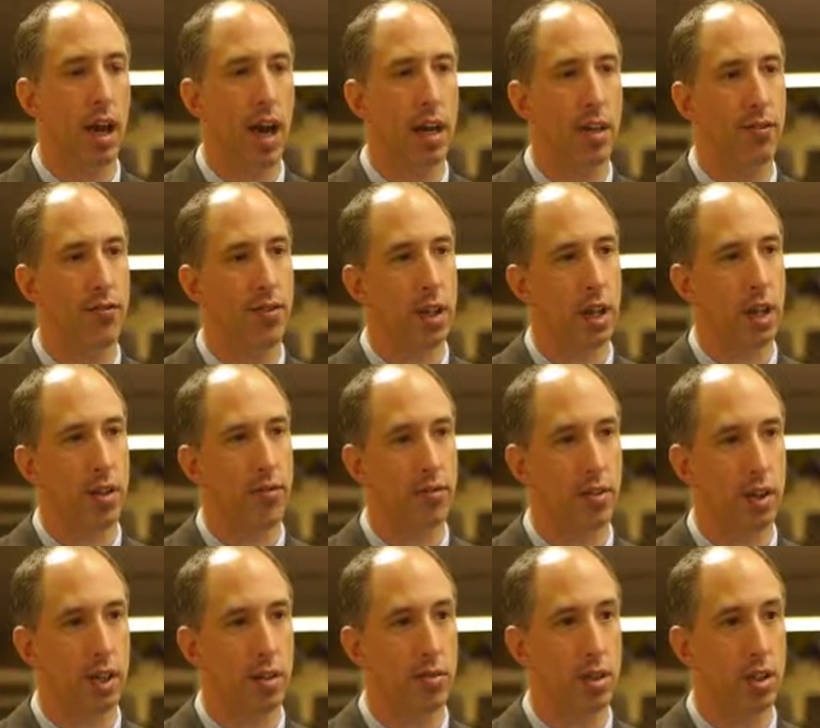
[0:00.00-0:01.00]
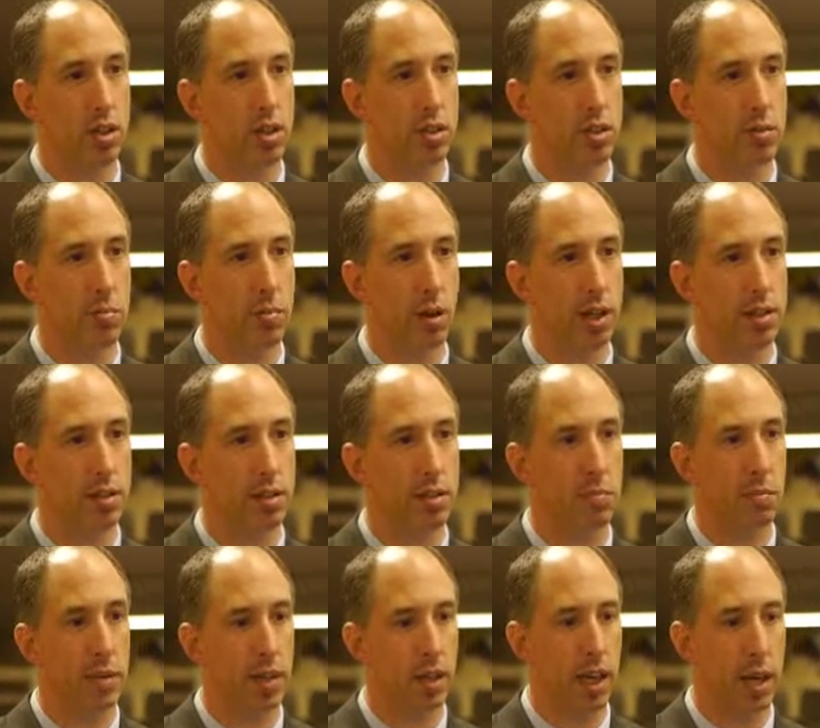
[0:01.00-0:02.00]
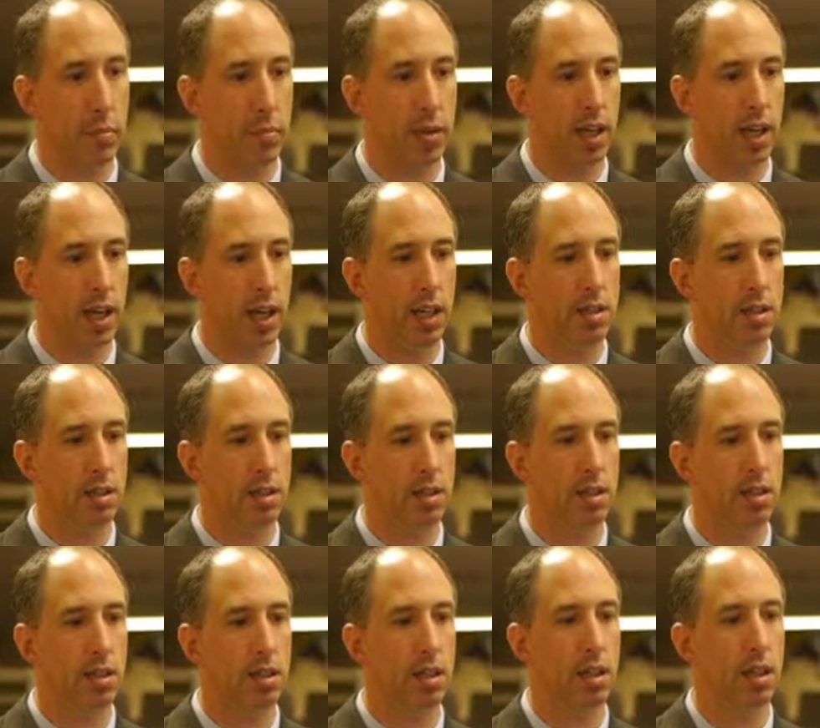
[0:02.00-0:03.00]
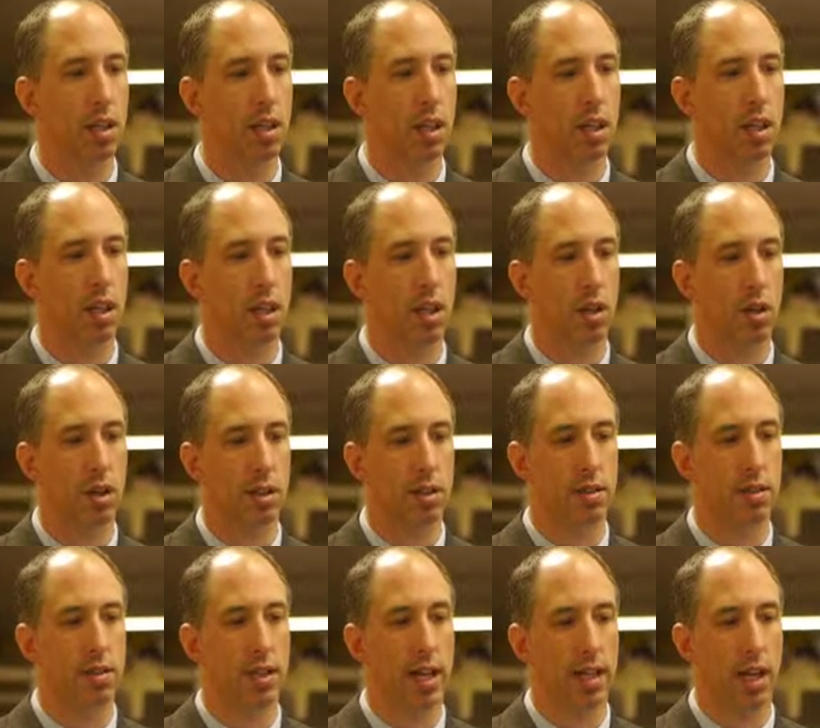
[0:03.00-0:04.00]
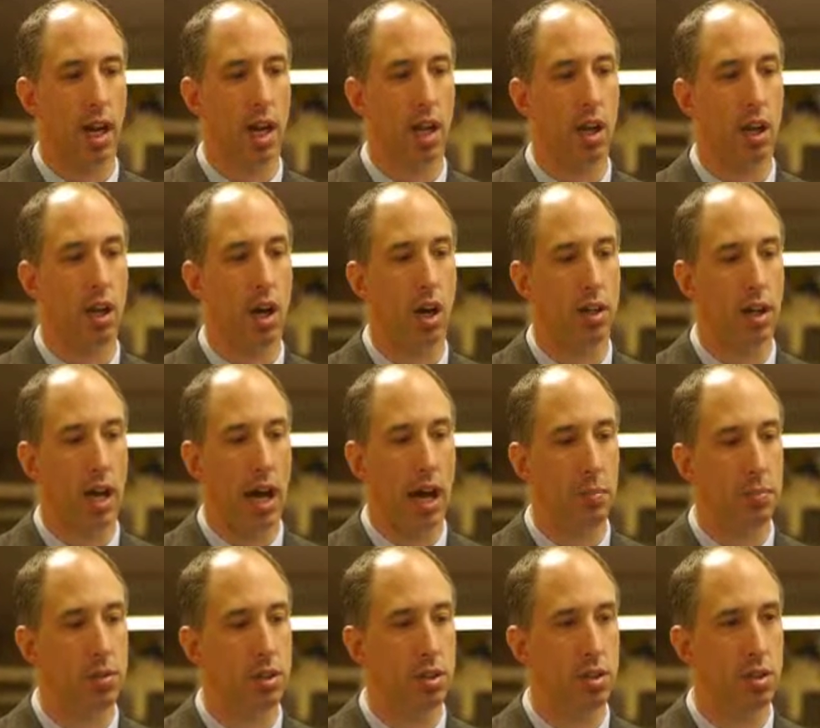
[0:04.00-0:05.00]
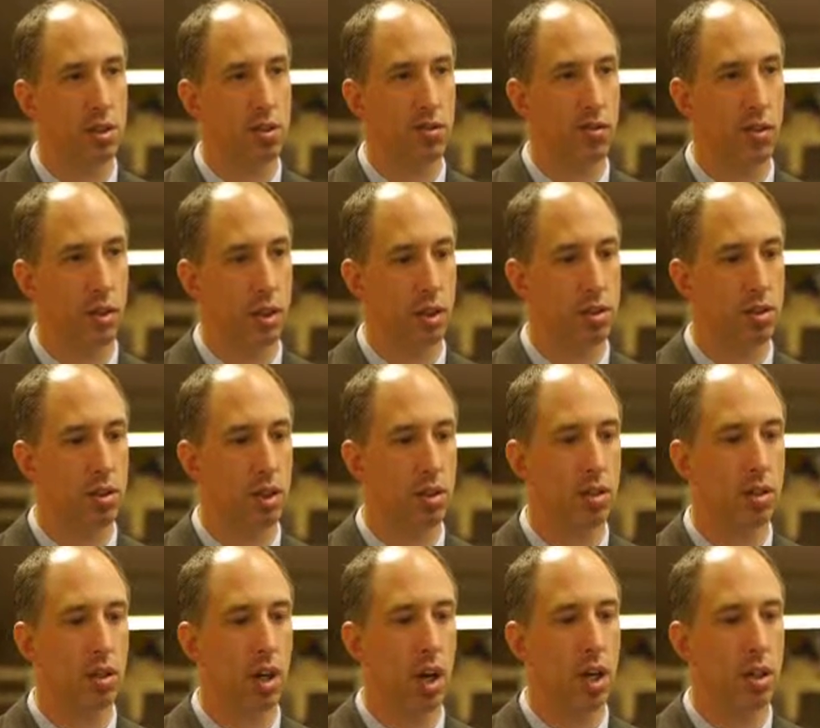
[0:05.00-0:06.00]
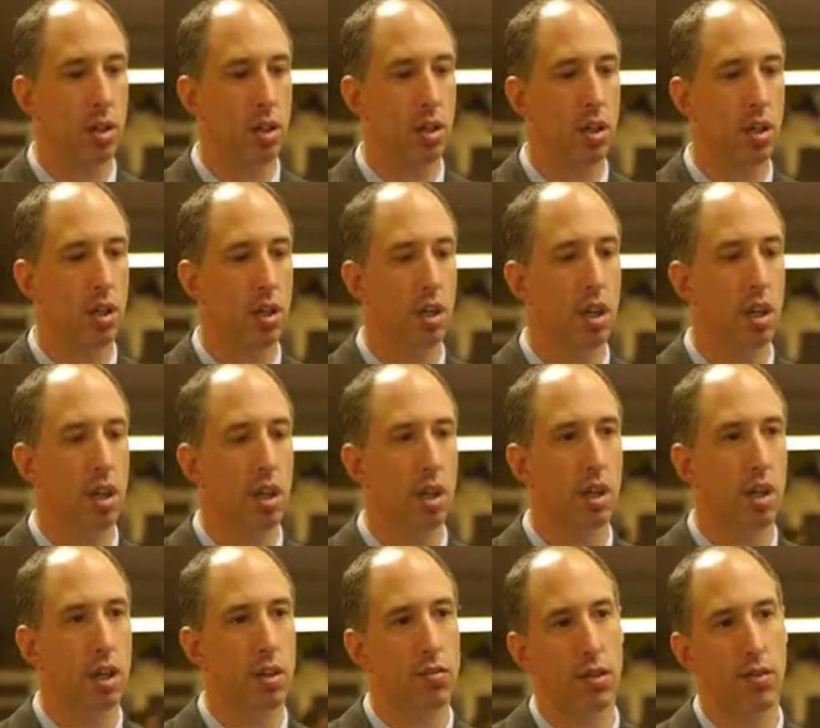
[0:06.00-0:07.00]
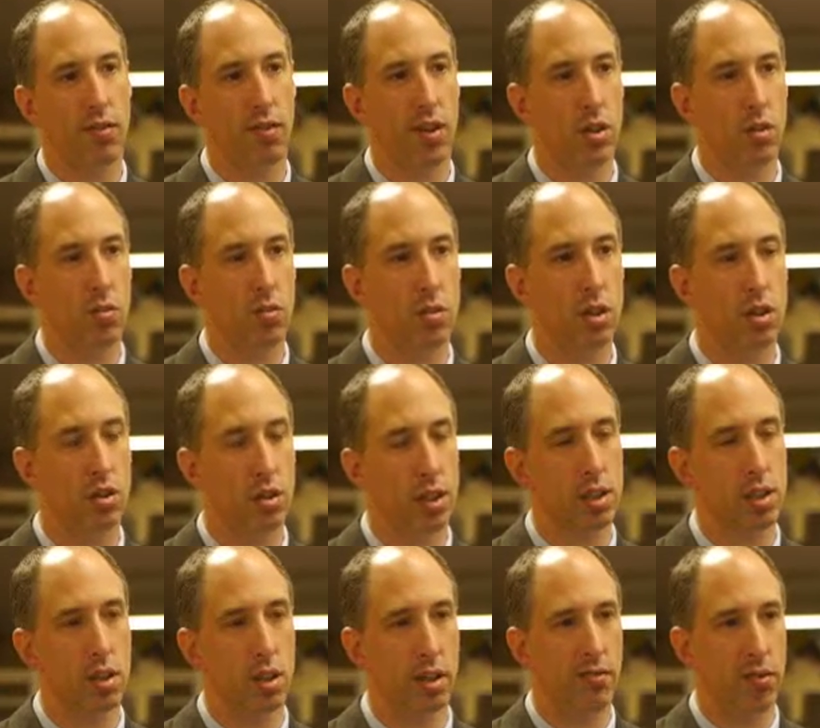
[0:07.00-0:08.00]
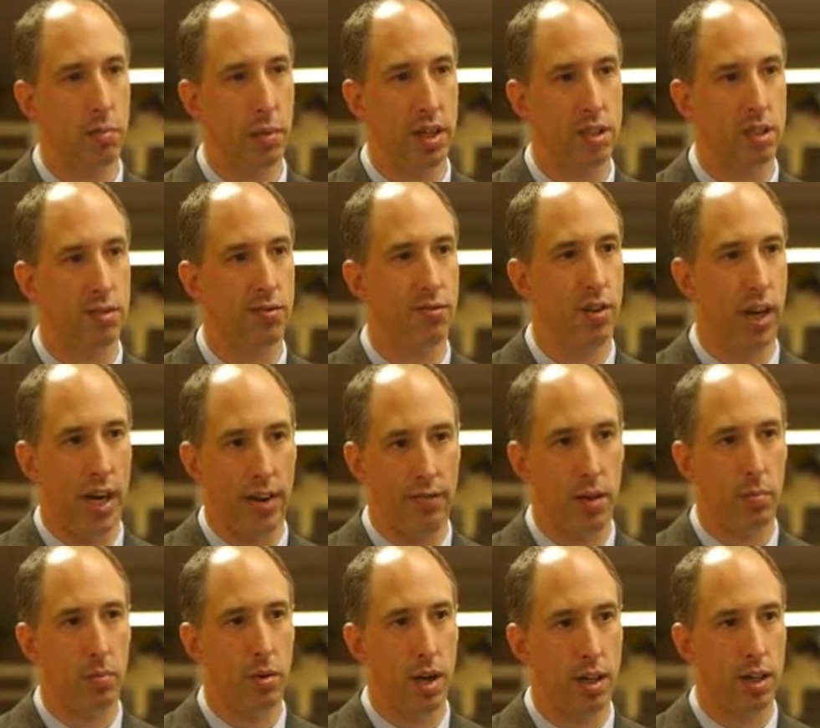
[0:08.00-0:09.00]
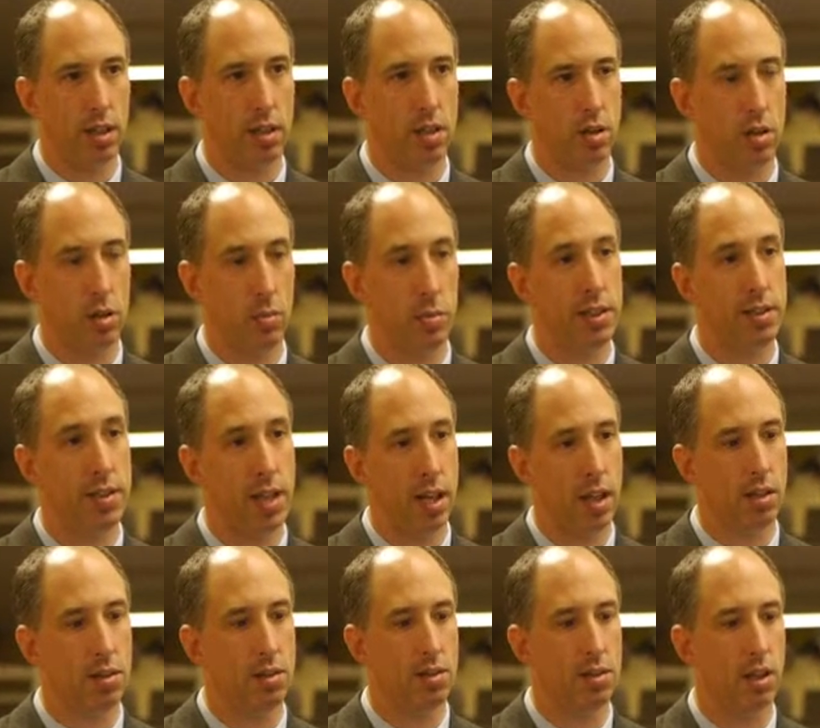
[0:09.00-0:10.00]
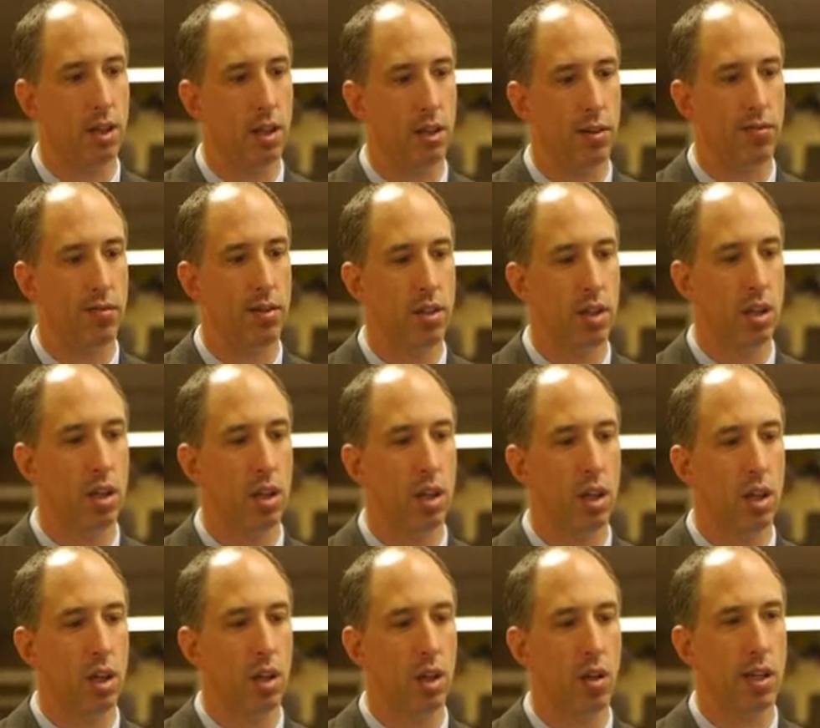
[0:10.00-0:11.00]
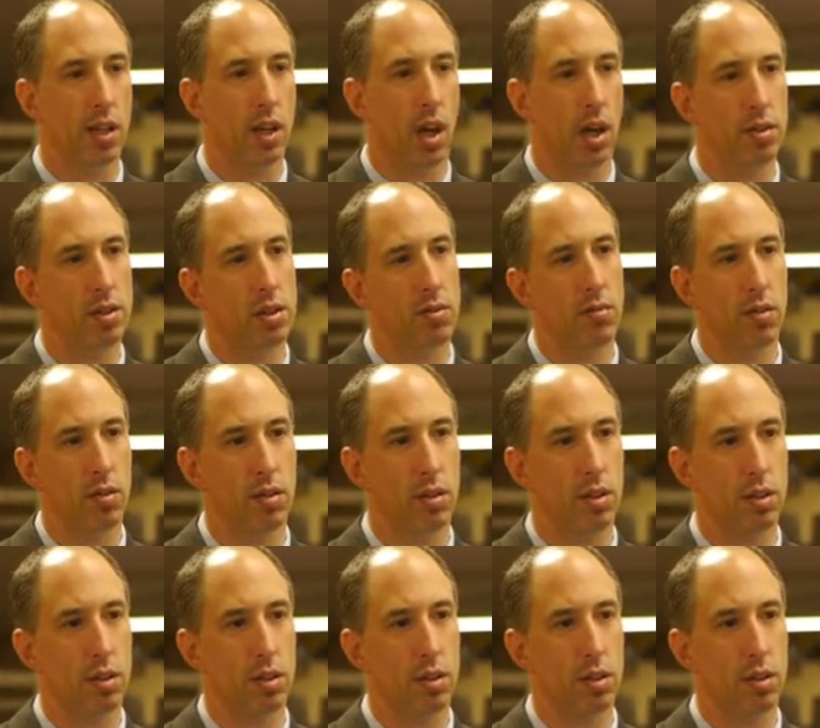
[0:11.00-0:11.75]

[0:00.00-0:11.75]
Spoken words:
how to fill out a free and reduced price meal application. You can set a la carte options for your son or daughter. You can review nutritional information for every product that we sell and serve. You can also